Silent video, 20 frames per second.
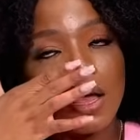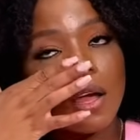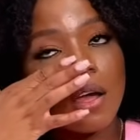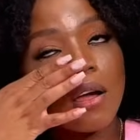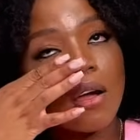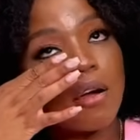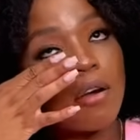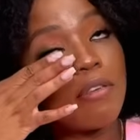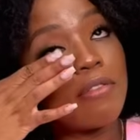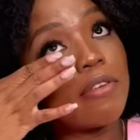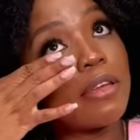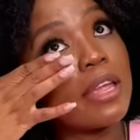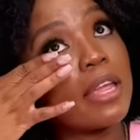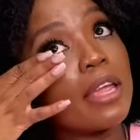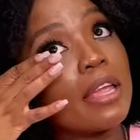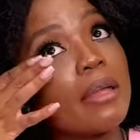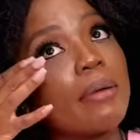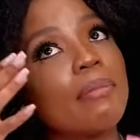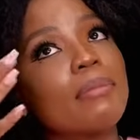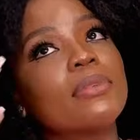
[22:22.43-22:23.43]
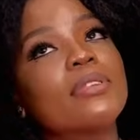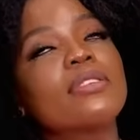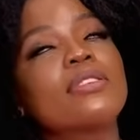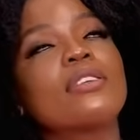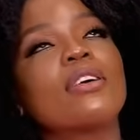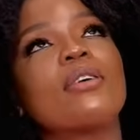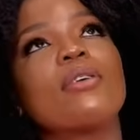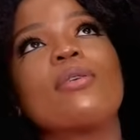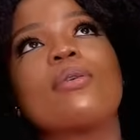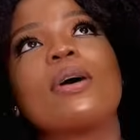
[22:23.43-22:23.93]
of him,
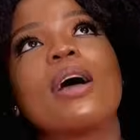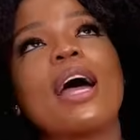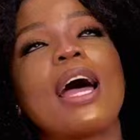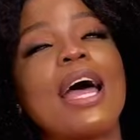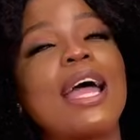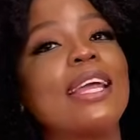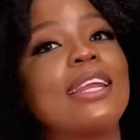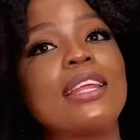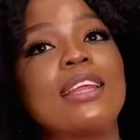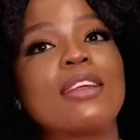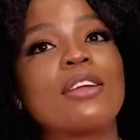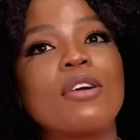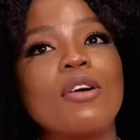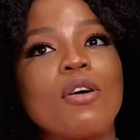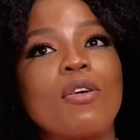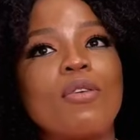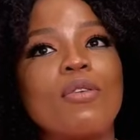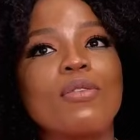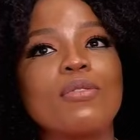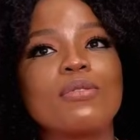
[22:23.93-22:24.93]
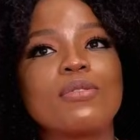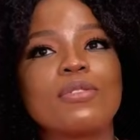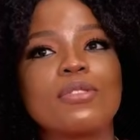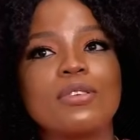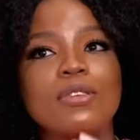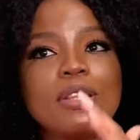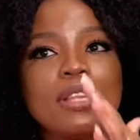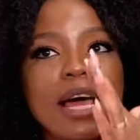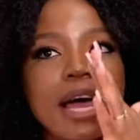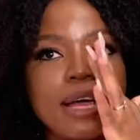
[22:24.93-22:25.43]
so I didn't go to
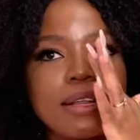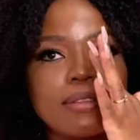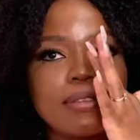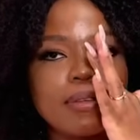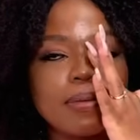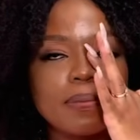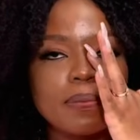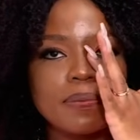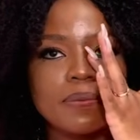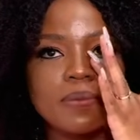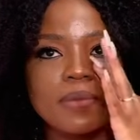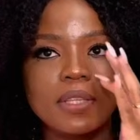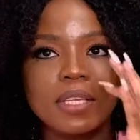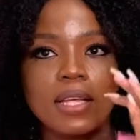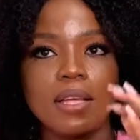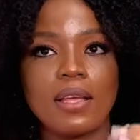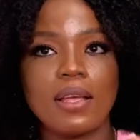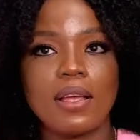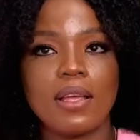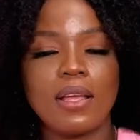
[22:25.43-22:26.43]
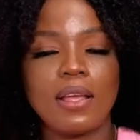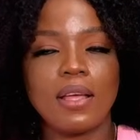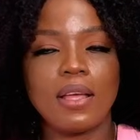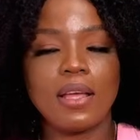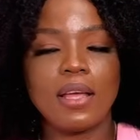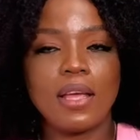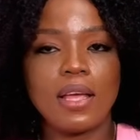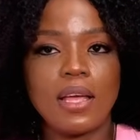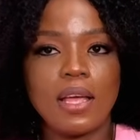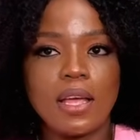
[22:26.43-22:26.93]
that.
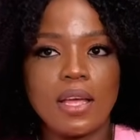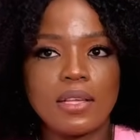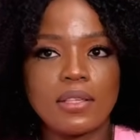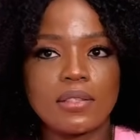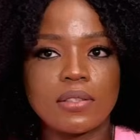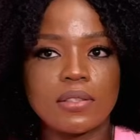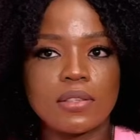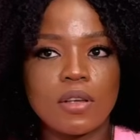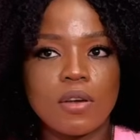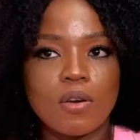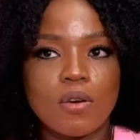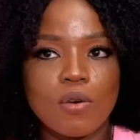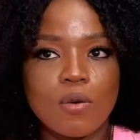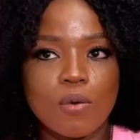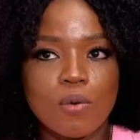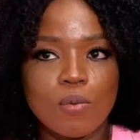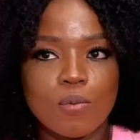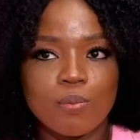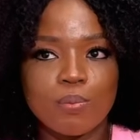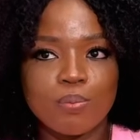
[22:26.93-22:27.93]
So